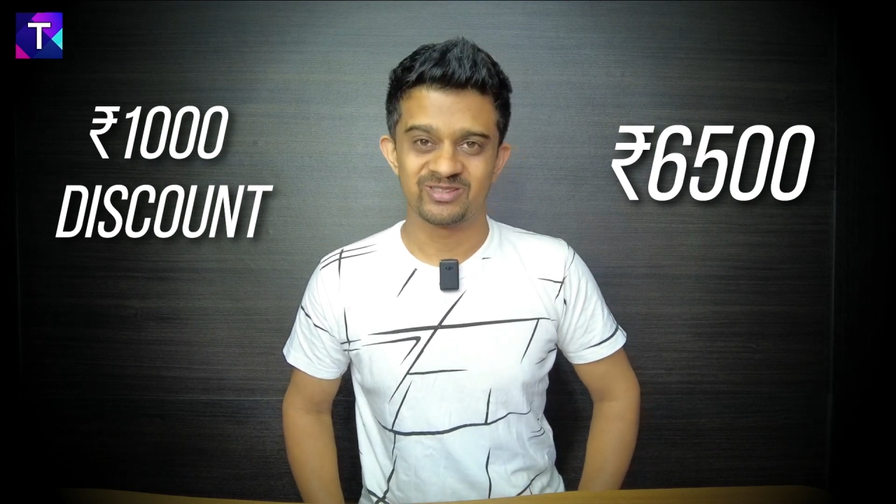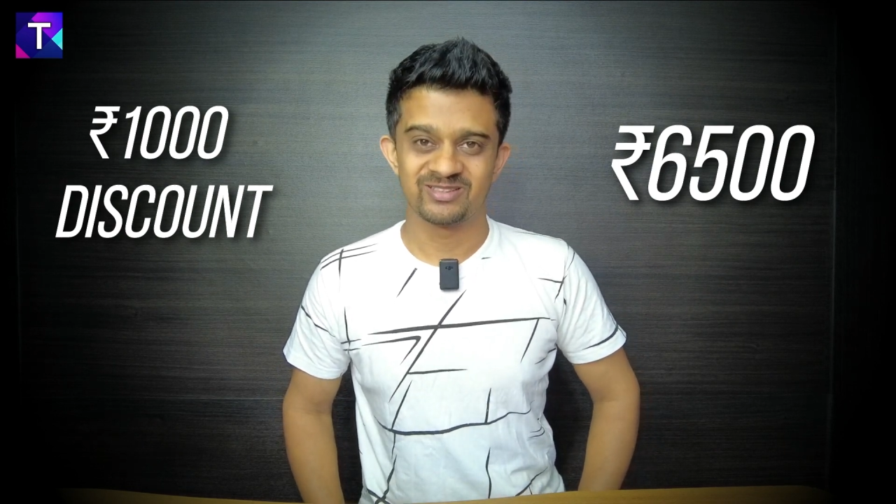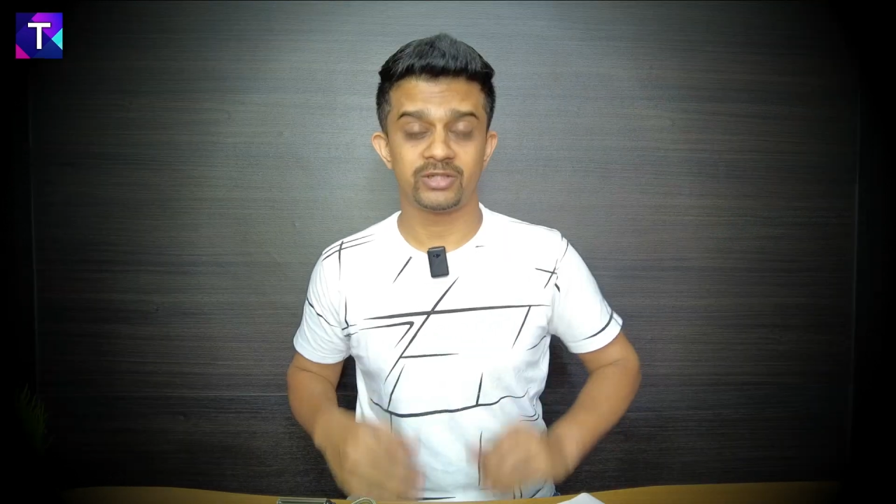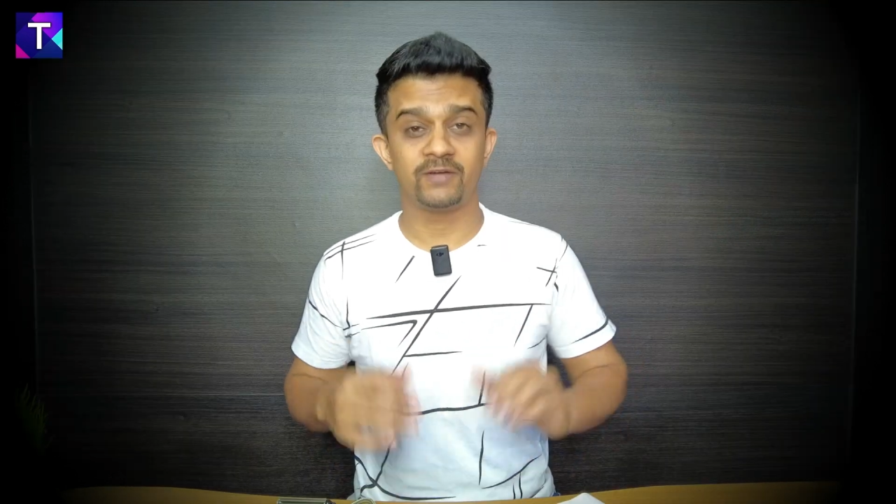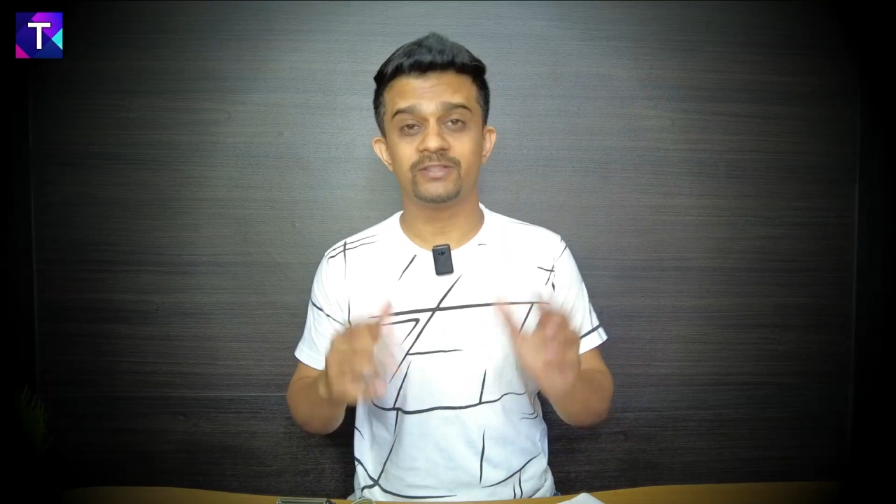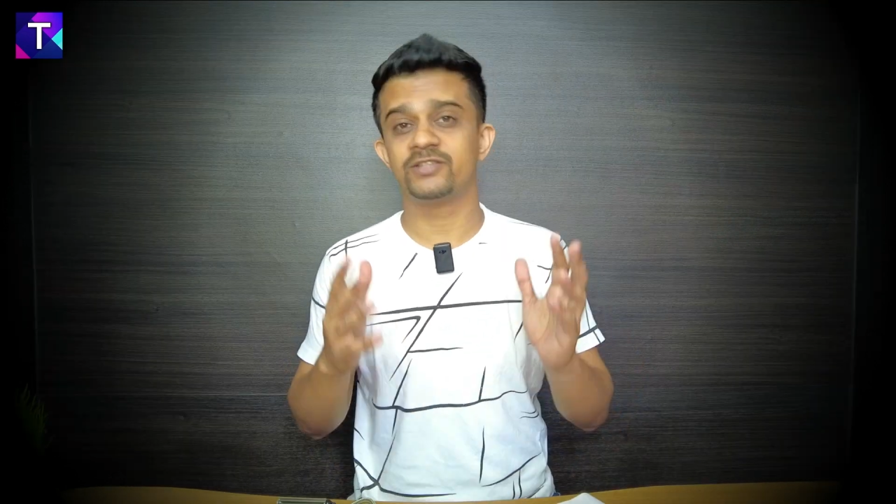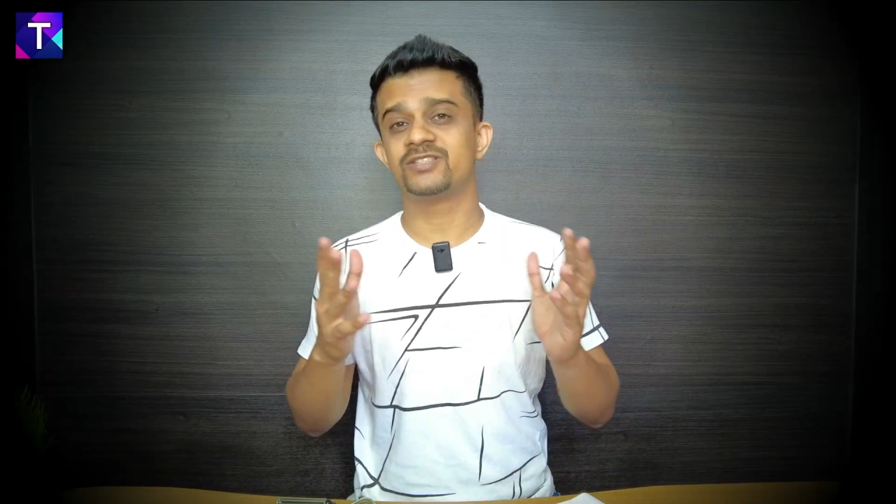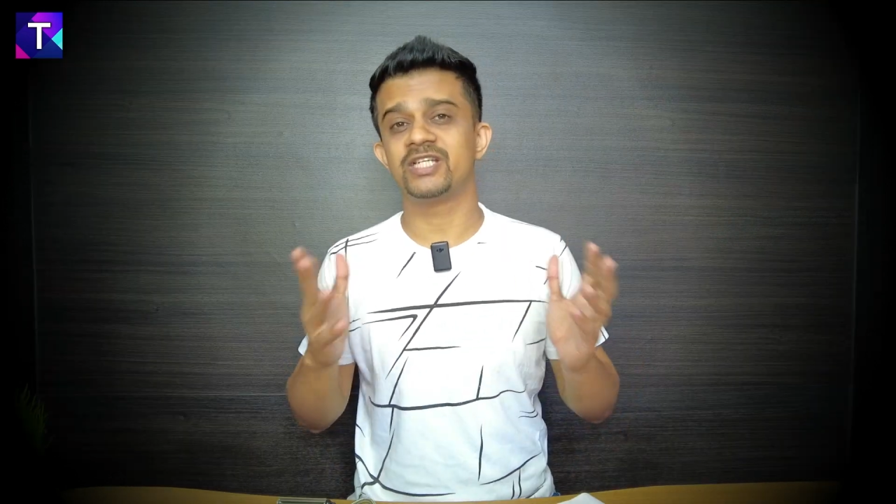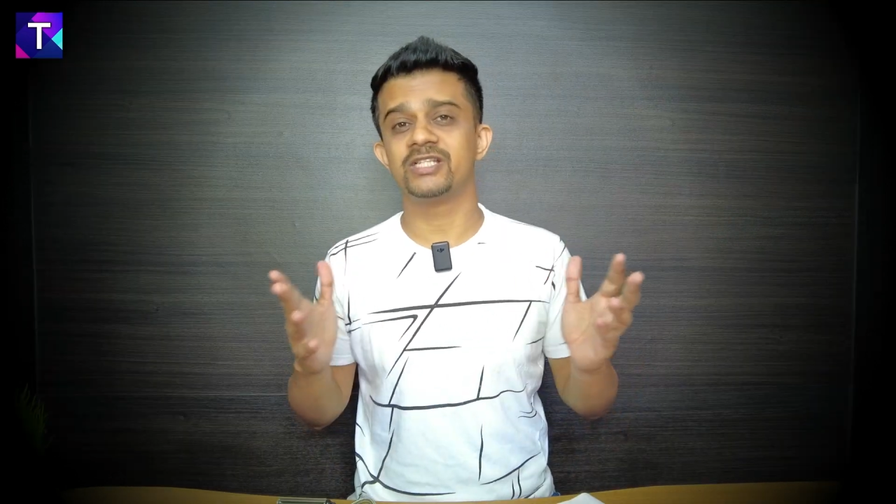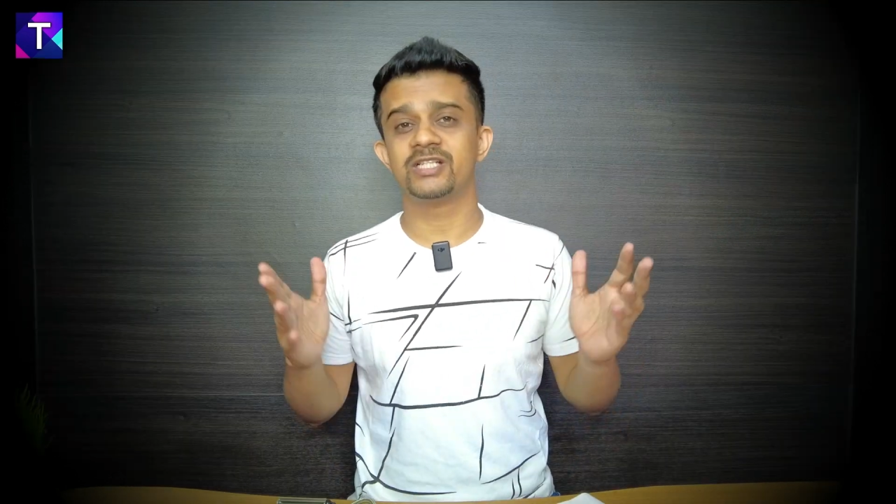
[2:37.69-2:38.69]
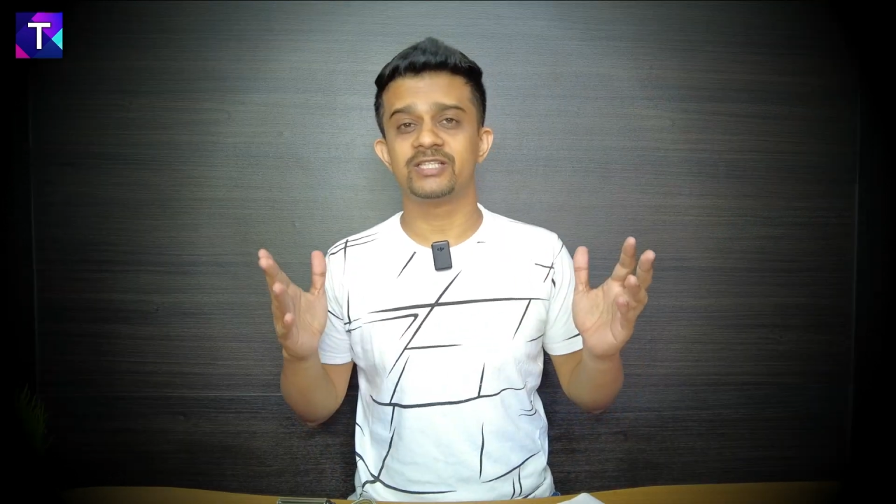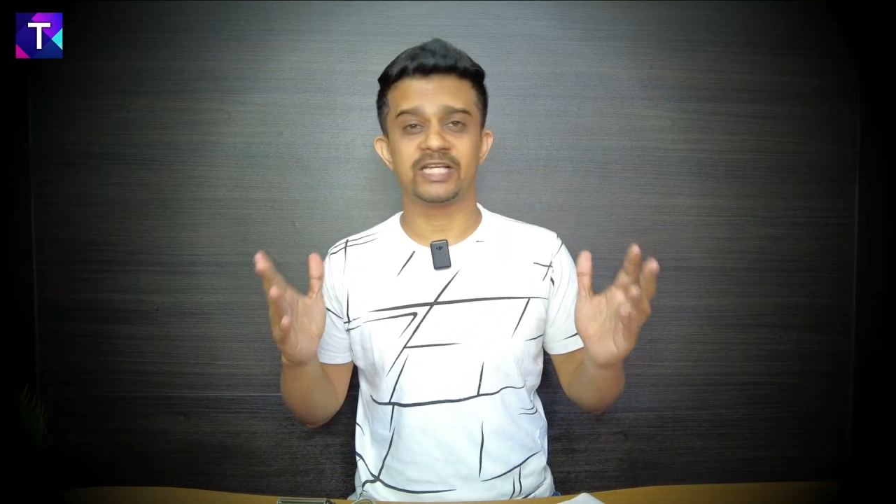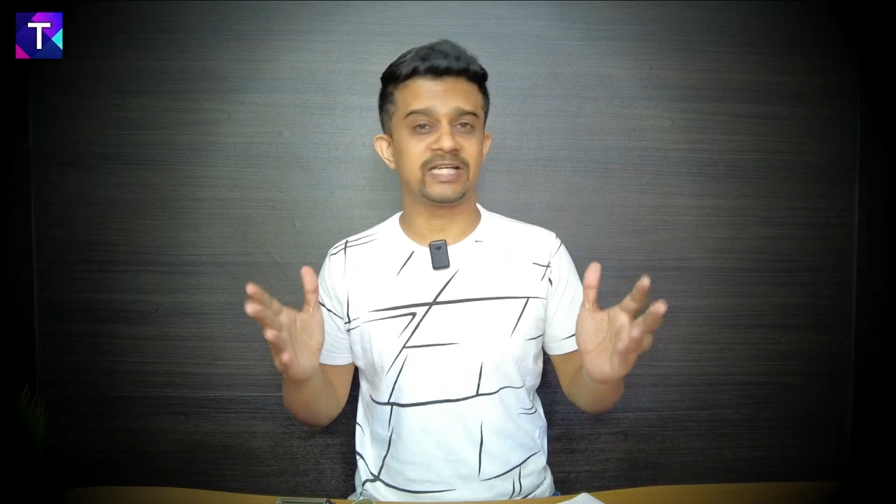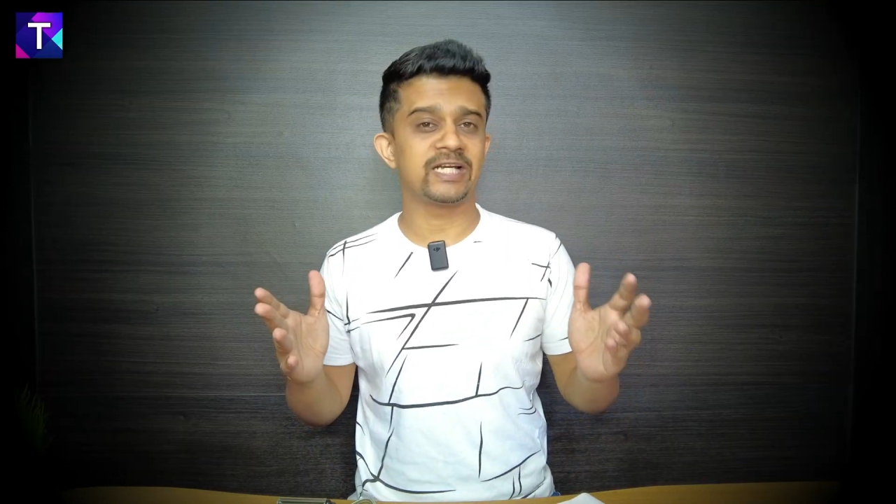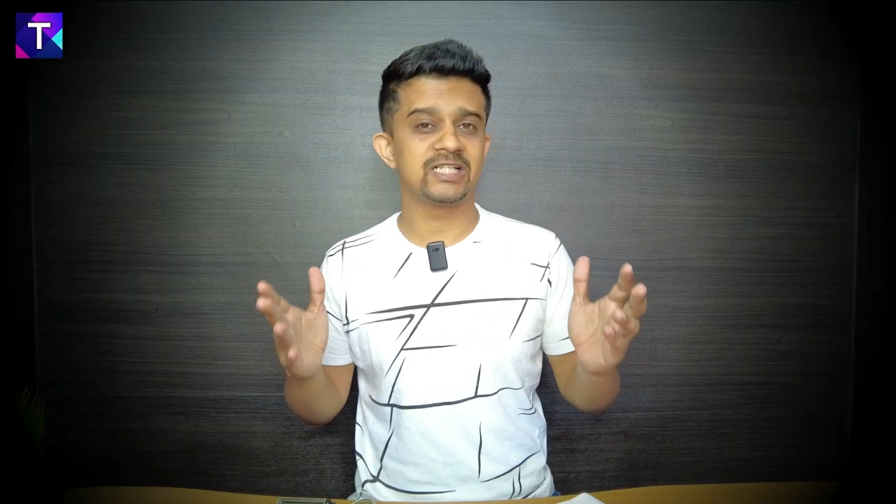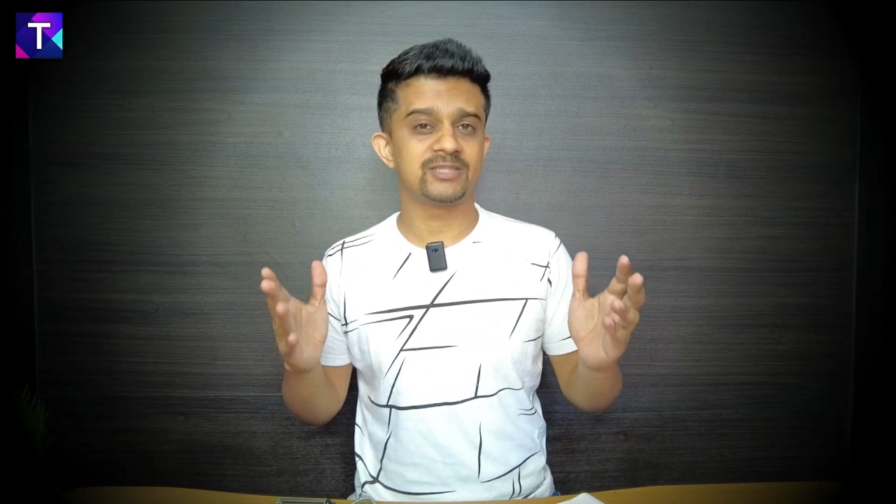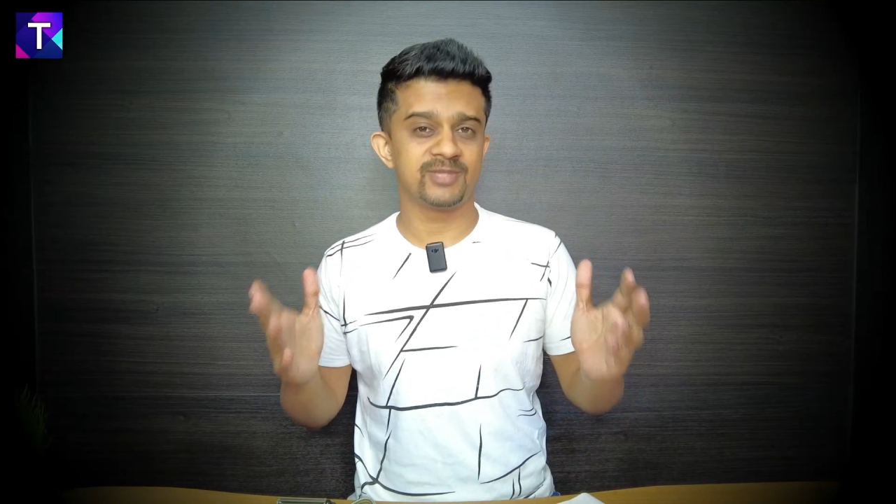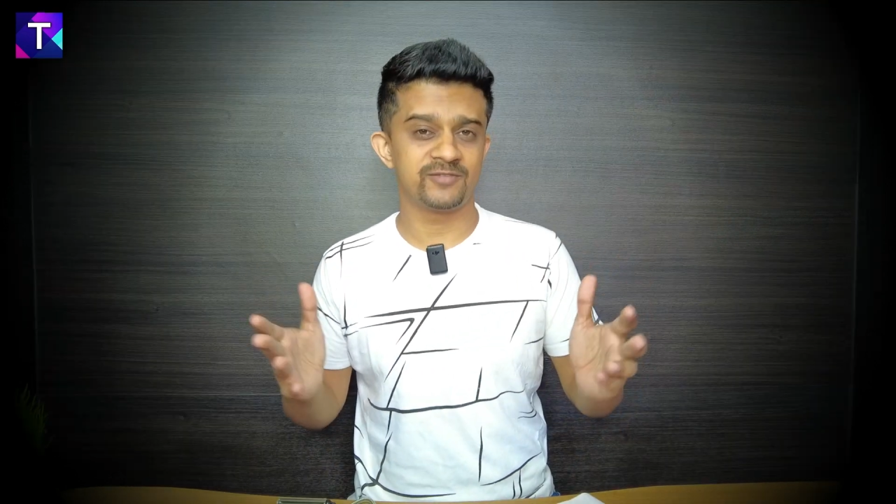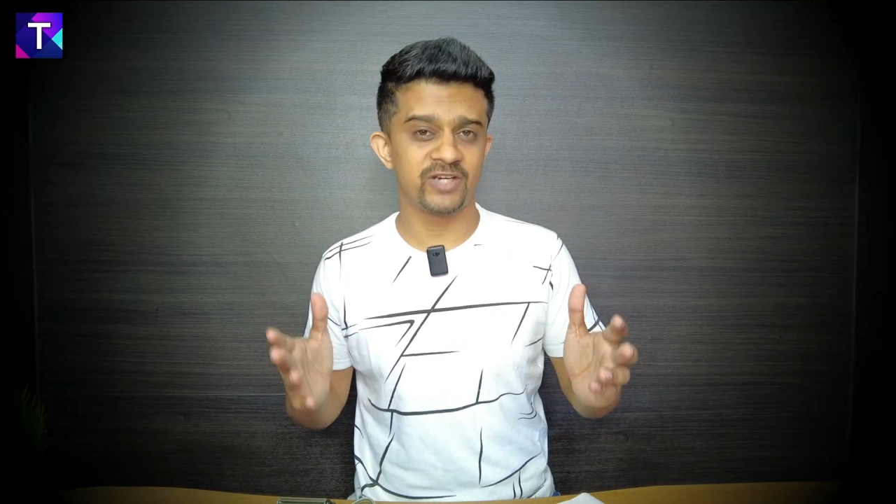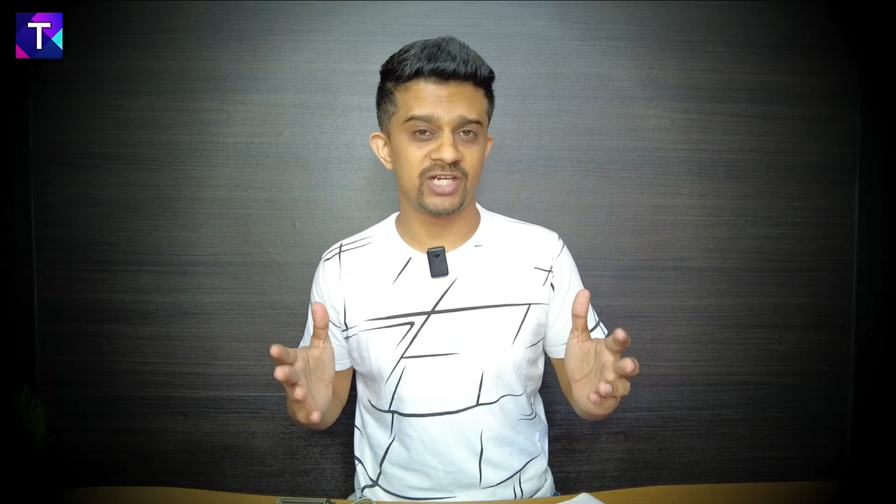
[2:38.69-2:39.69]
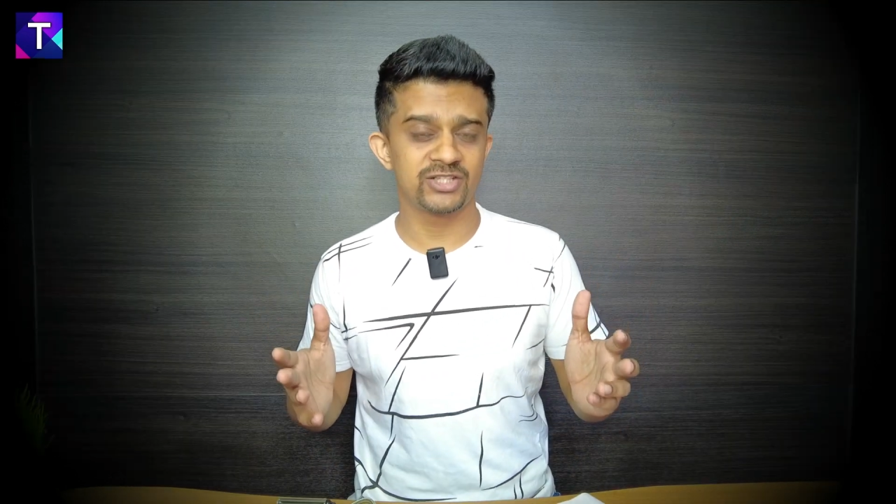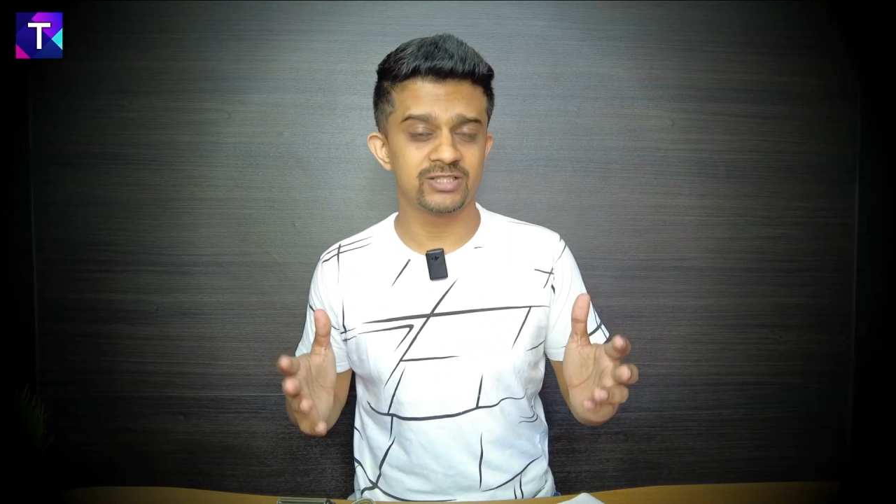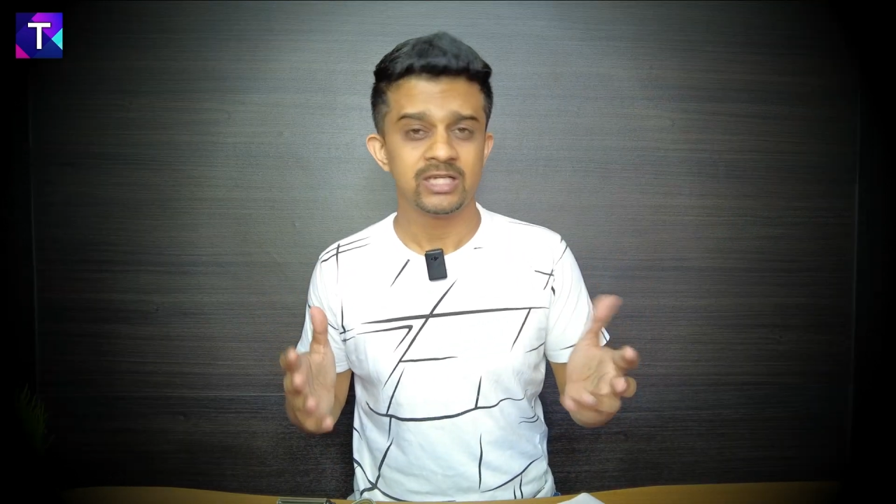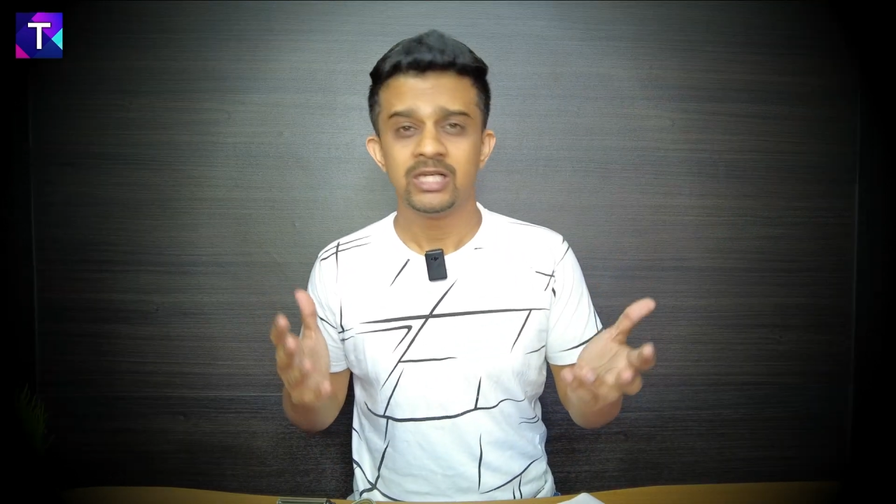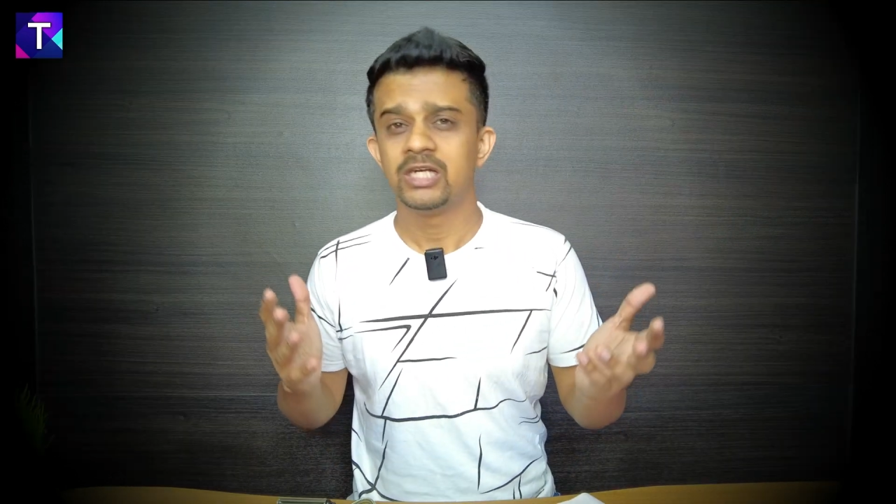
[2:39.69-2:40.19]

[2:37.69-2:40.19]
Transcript: So now that you've seen the technical specifications,